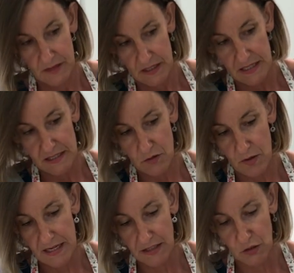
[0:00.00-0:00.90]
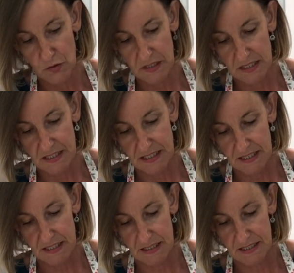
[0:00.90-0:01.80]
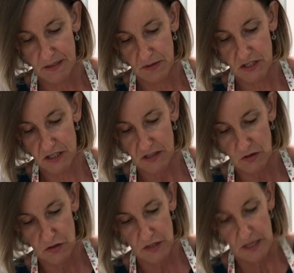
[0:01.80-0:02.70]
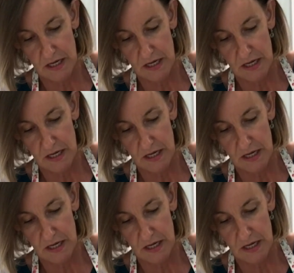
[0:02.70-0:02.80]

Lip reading: And it is quite a loose consistency, which is good.